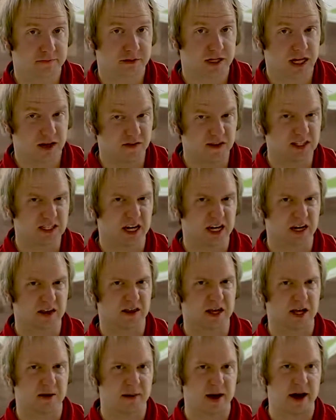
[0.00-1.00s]
I'll give you a second to
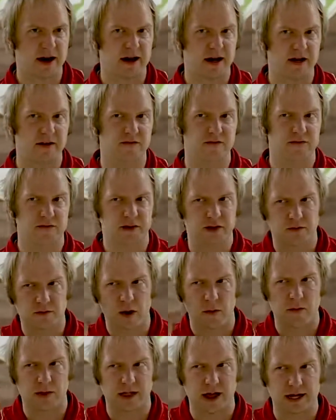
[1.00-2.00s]
think about it. Can you
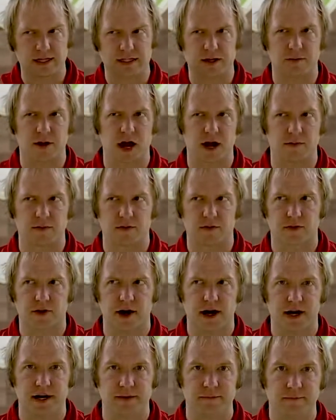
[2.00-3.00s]
remember the last time you had a
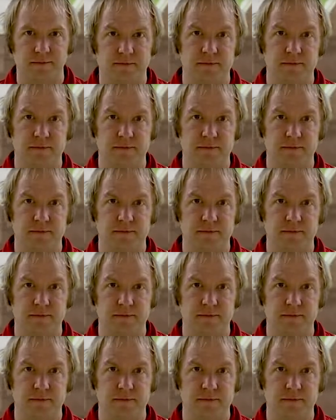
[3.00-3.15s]
parade?